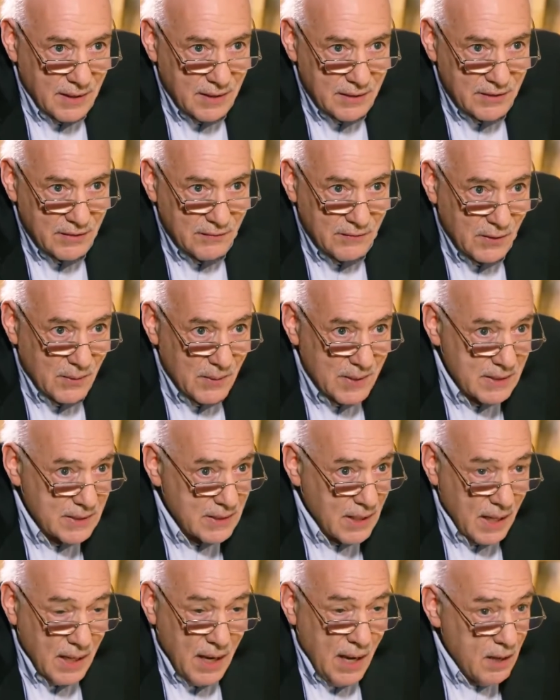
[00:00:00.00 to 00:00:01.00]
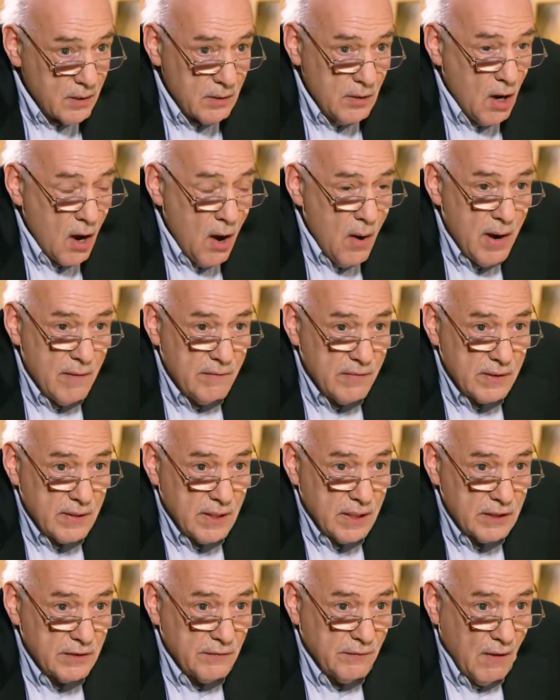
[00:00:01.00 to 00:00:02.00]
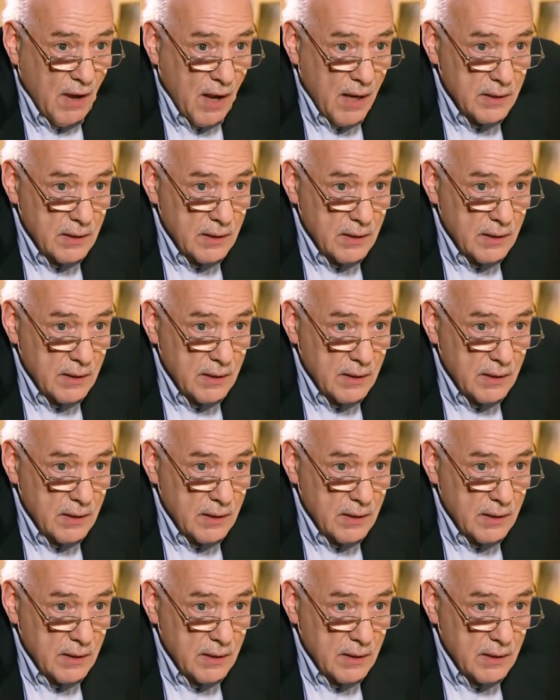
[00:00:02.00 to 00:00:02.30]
interviewers saying, no, everything's fine